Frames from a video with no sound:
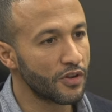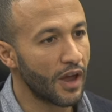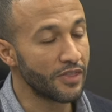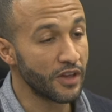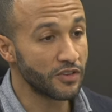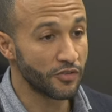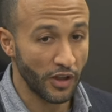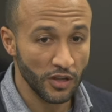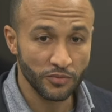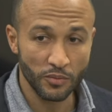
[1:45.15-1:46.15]
and they
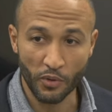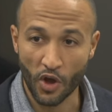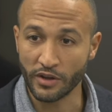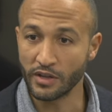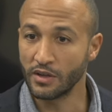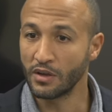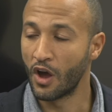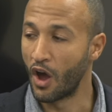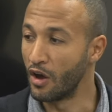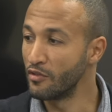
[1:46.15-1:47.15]
developed a body
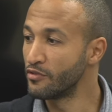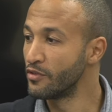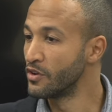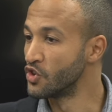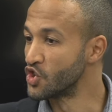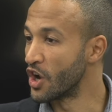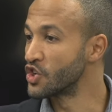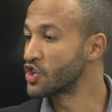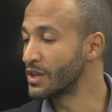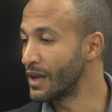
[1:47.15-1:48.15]
of
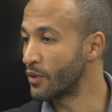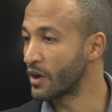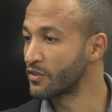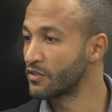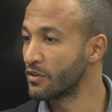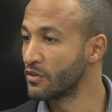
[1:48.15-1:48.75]
judge clerics.